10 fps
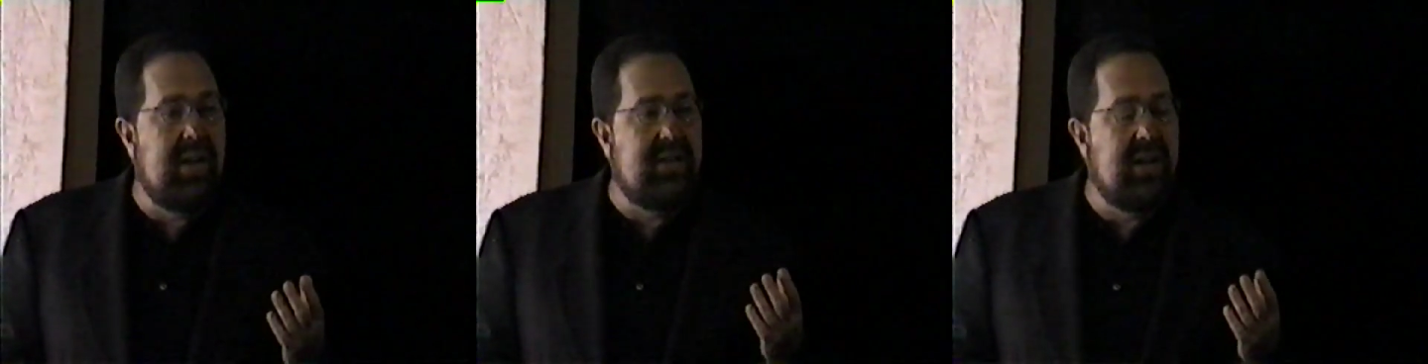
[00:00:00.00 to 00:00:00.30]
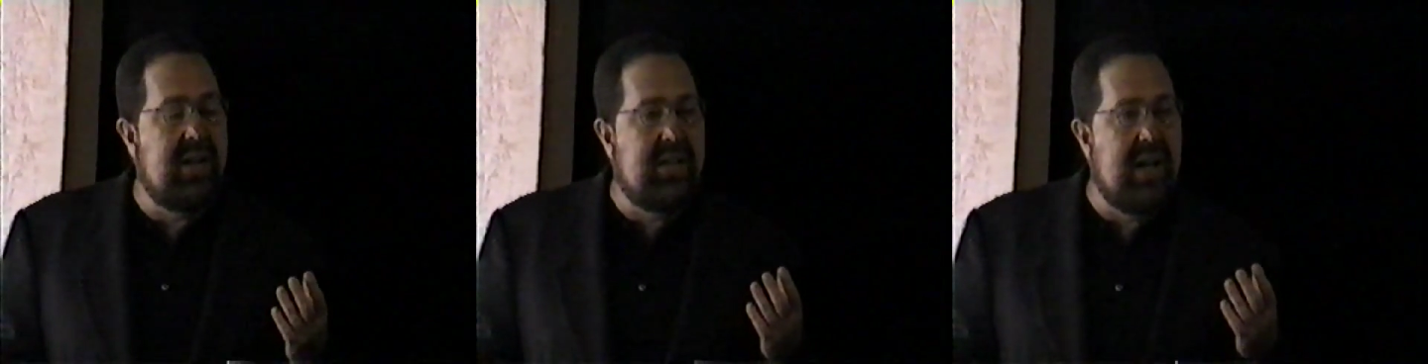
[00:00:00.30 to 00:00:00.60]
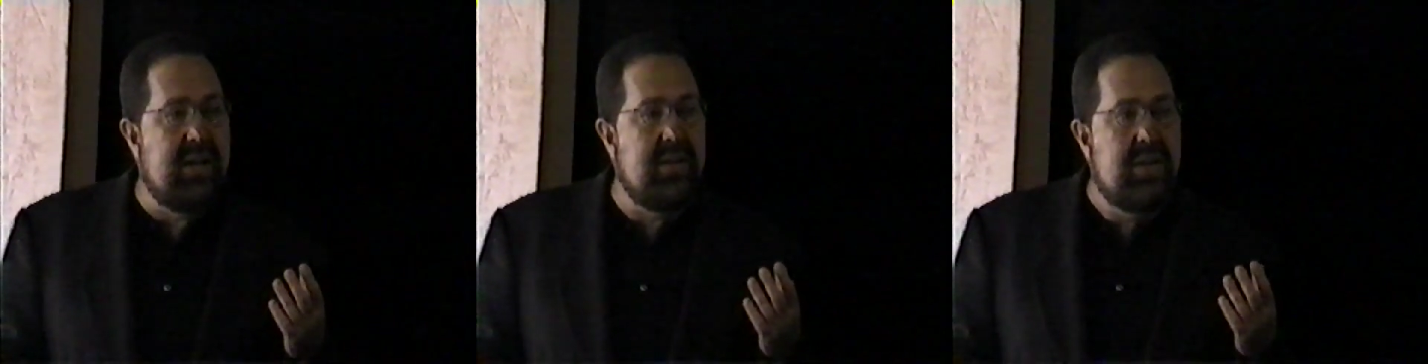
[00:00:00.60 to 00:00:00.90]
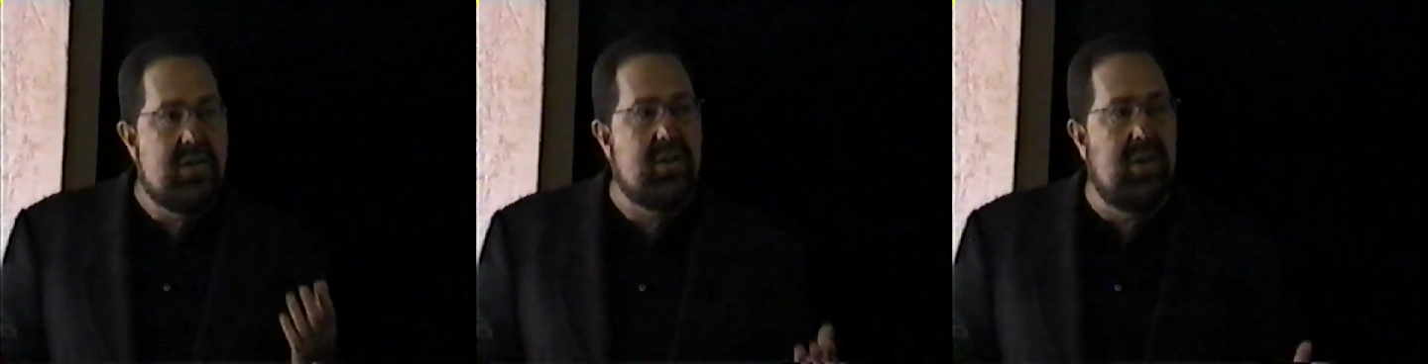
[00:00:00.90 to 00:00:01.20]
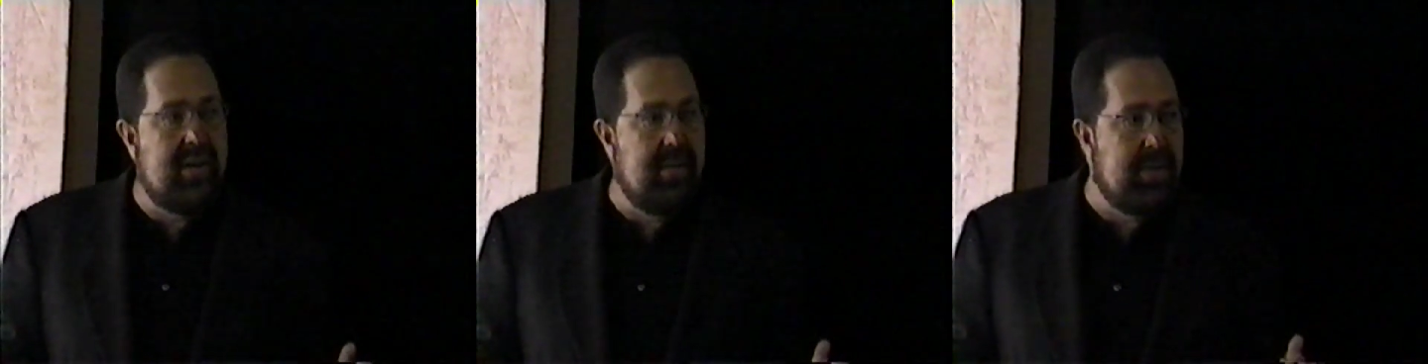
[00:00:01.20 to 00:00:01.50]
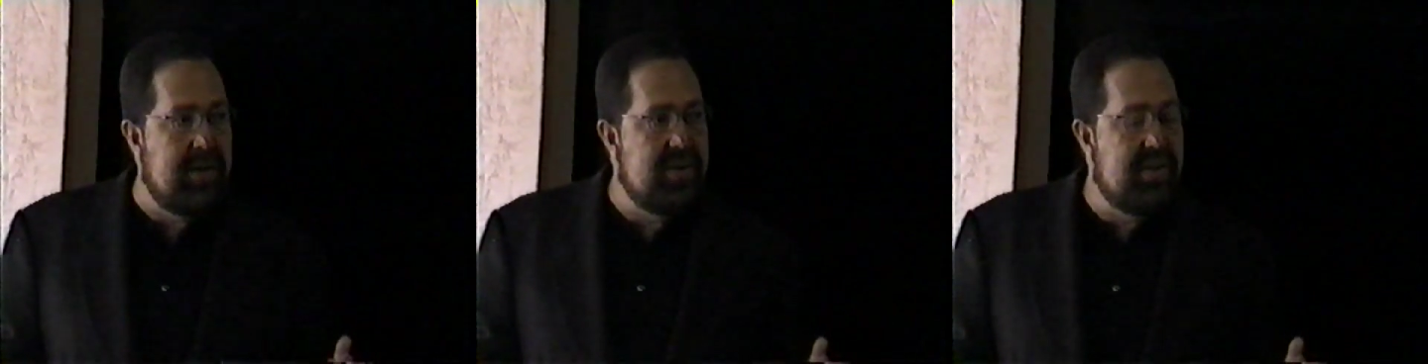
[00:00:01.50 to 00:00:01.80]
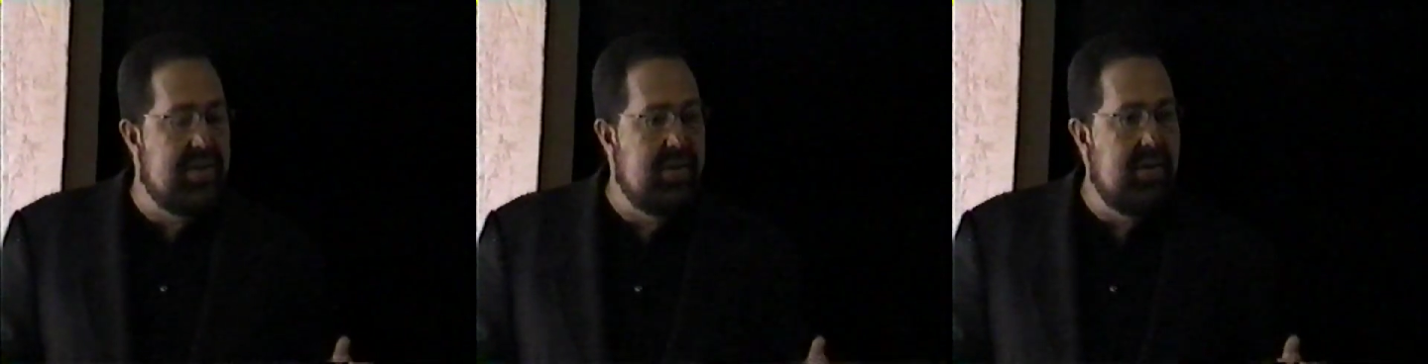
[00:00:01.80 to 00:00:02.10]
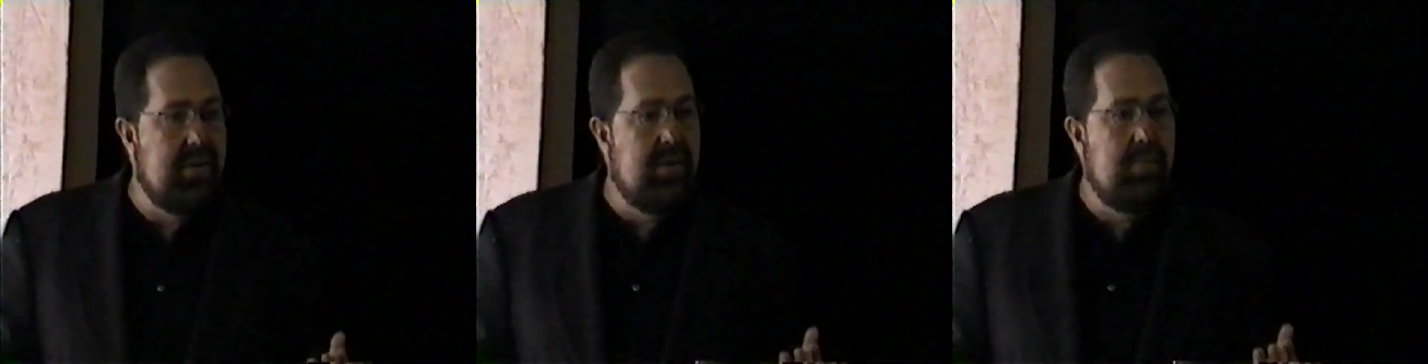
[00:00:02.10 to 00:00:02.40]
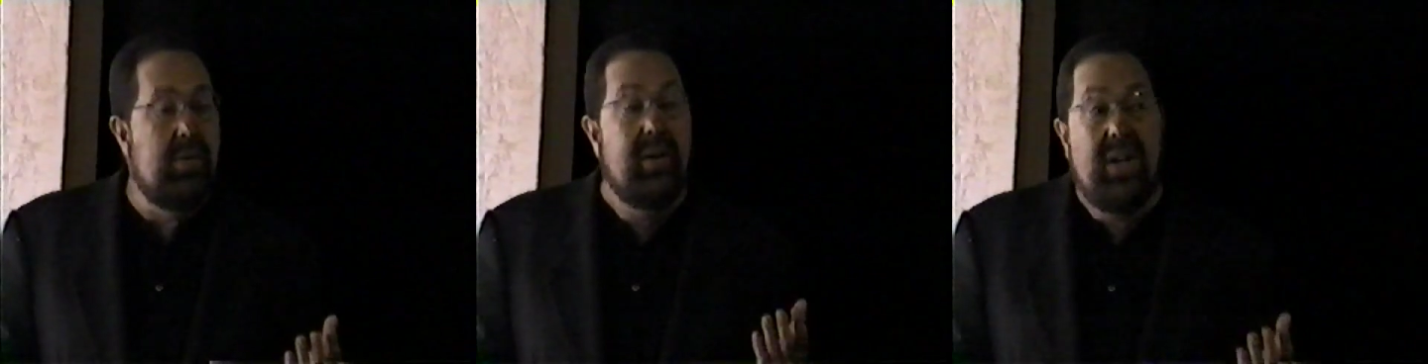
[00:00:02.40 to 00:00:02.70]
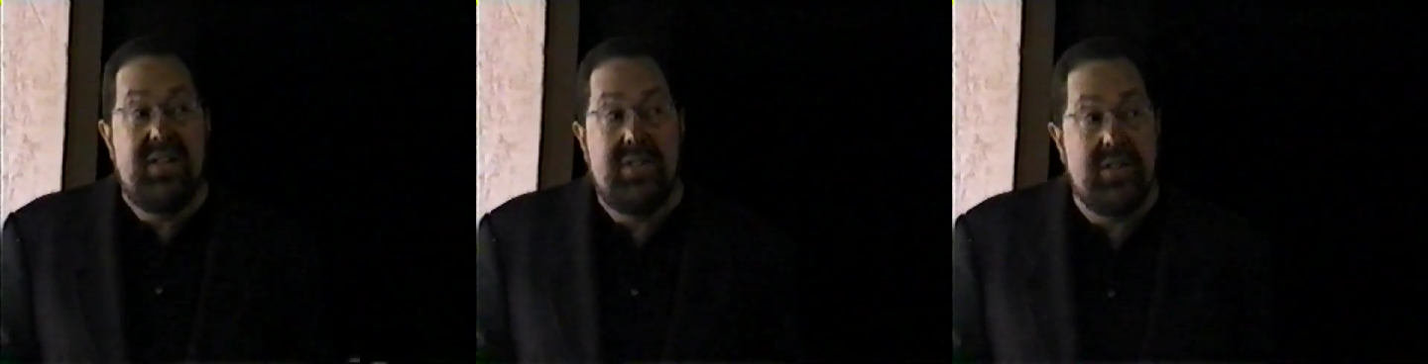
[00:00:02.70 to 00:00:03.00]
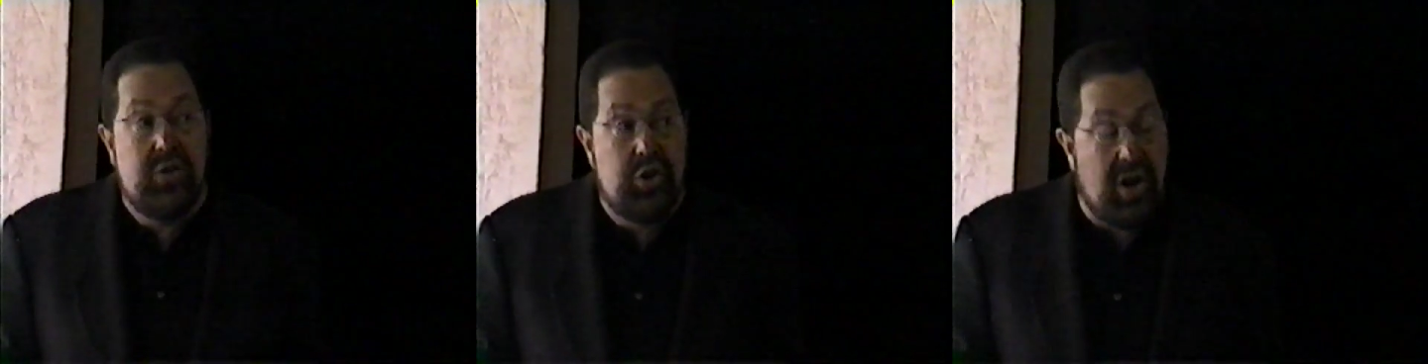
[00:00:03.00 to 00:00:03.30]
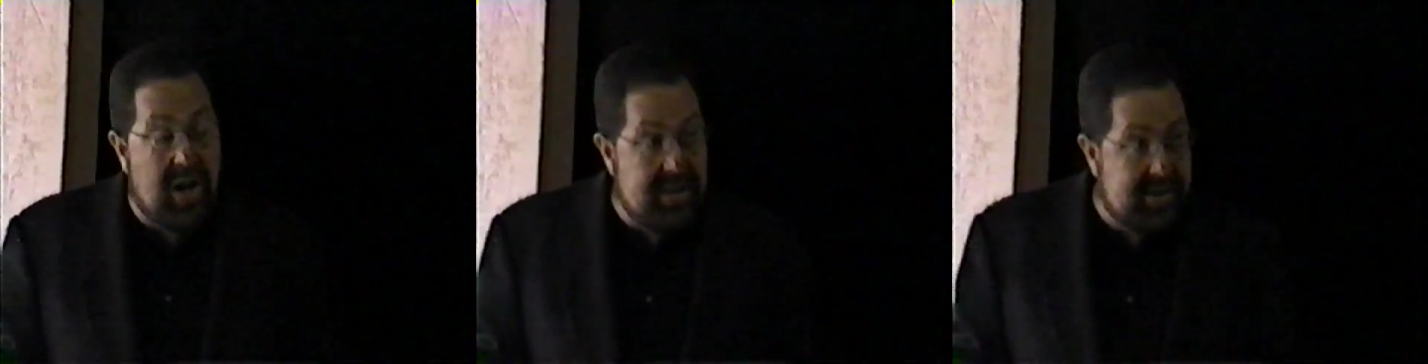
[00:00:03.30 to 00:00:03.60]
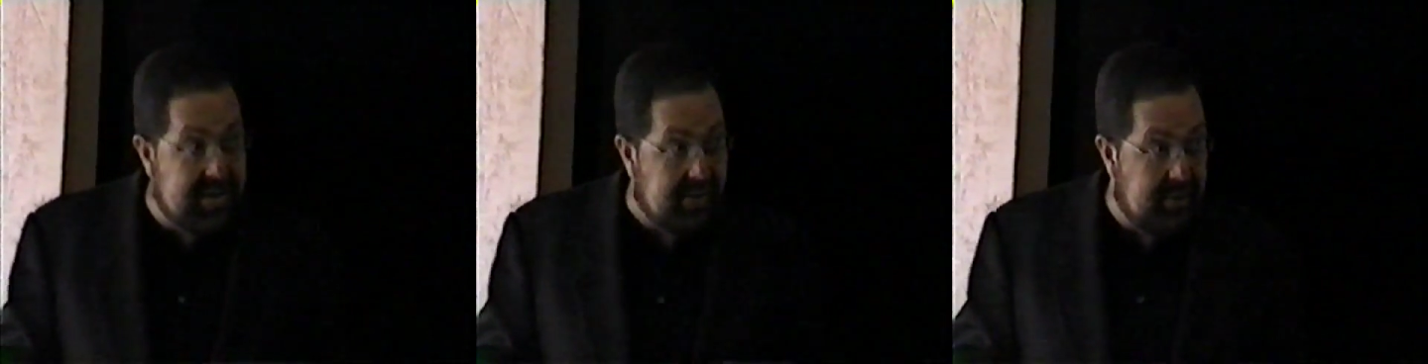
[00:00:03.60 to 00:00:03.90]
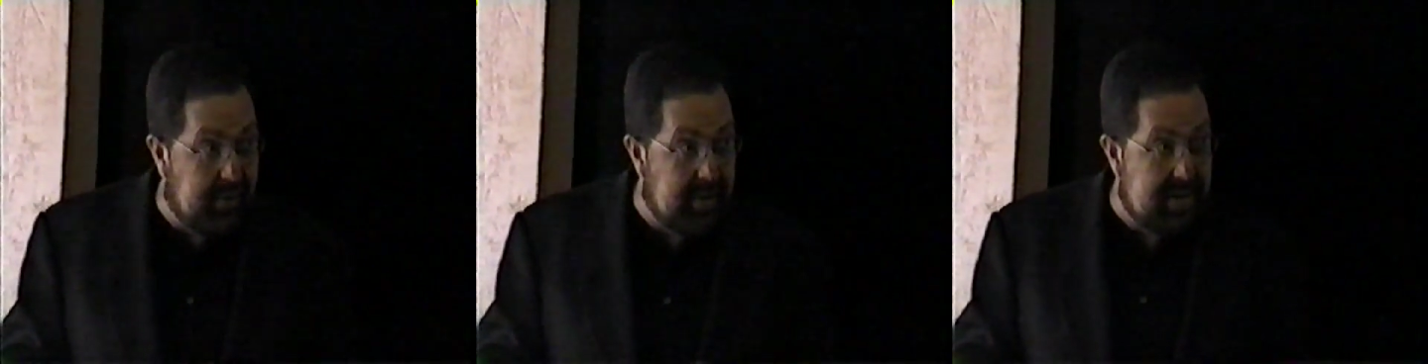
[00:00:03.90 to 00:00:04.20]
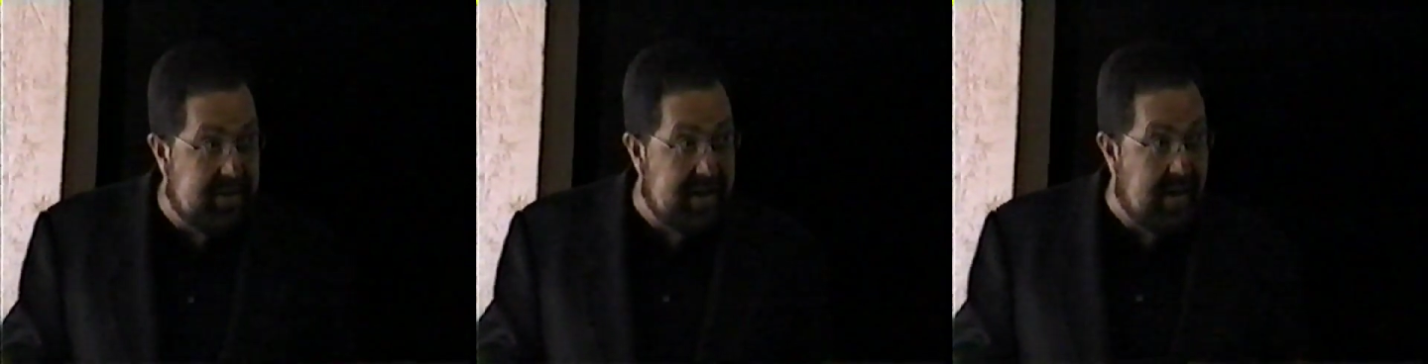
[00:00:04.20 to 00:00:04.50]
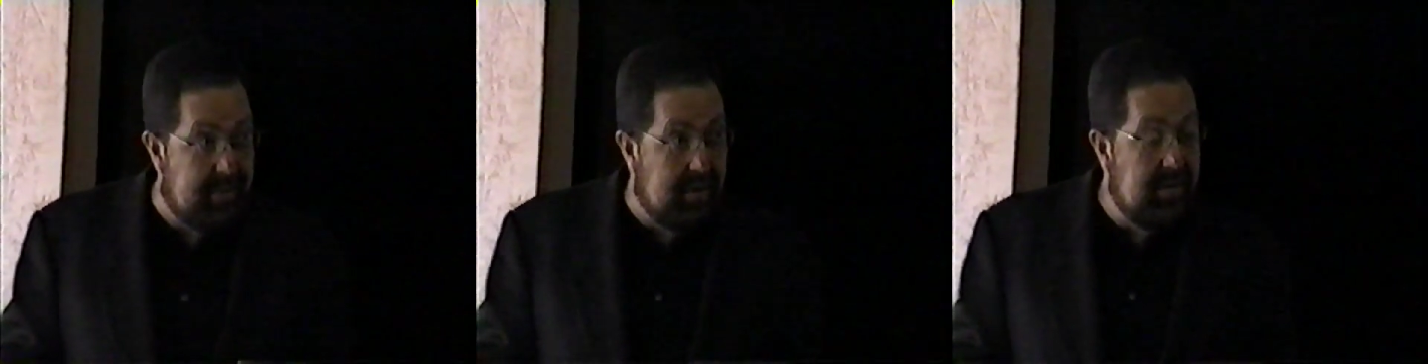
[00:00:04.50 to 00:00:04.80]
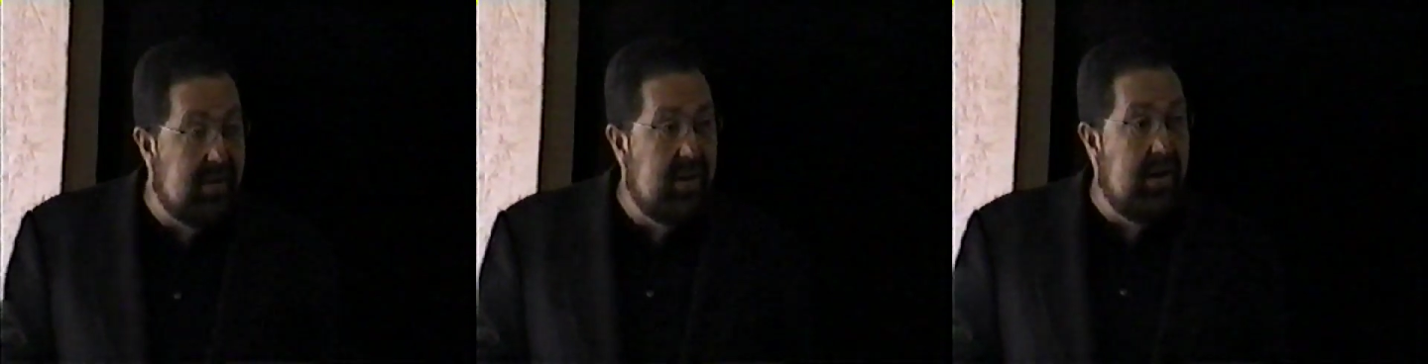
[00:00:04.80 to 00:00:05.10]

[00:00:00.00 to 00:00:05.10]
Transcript: It gained additional impetus with Lyndon Johnson, for example.